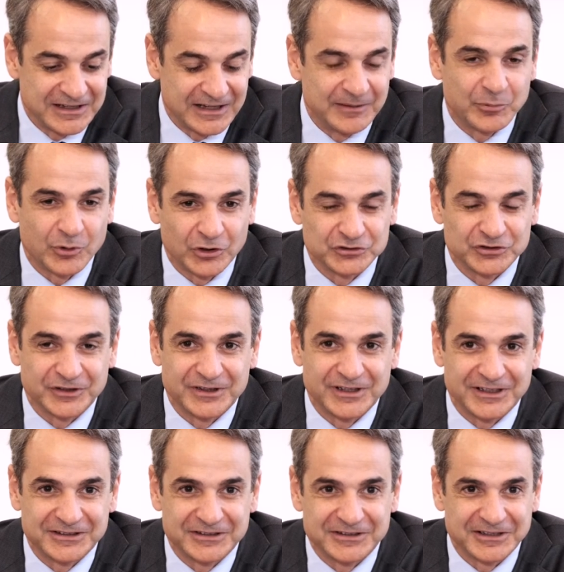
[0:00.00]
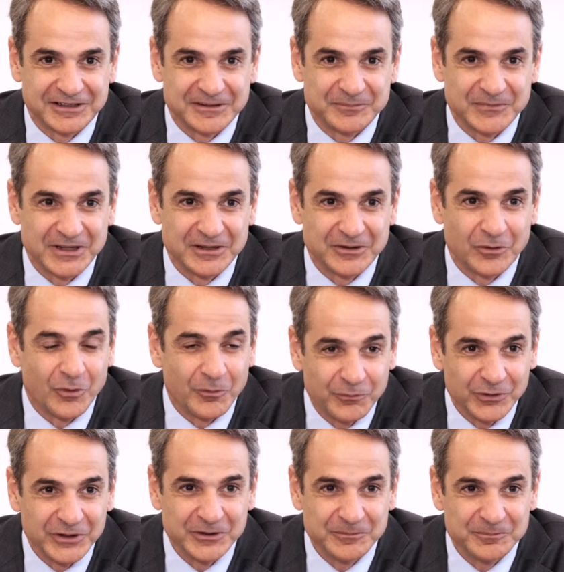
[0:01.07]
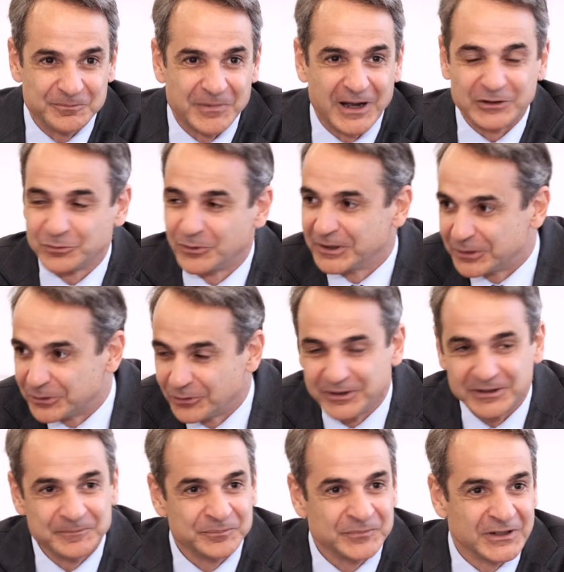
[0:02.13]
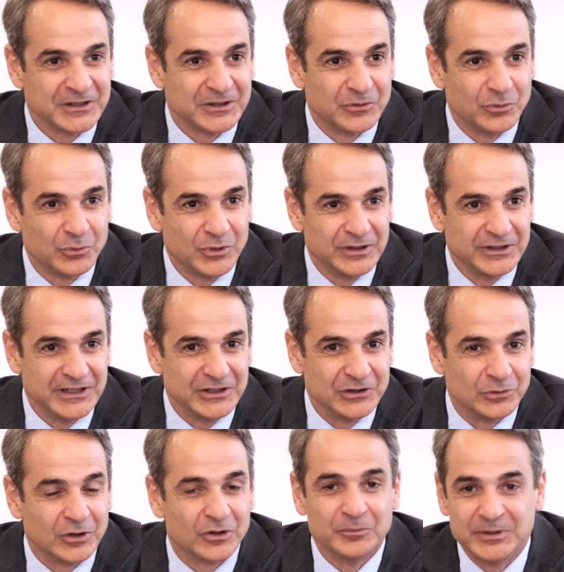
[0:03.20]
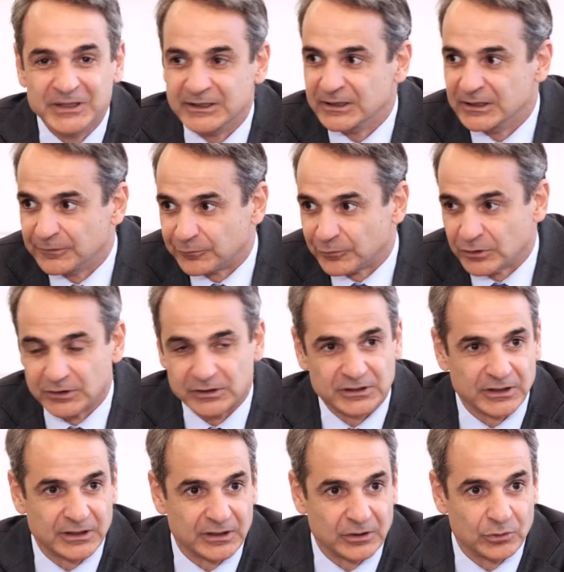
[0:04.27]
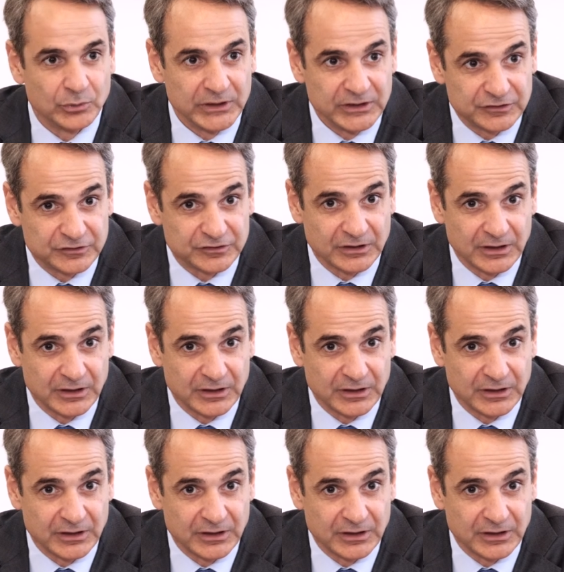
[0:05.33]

a project that um, uh, hopefully by 2030 will lead to a completely different uh, Greece.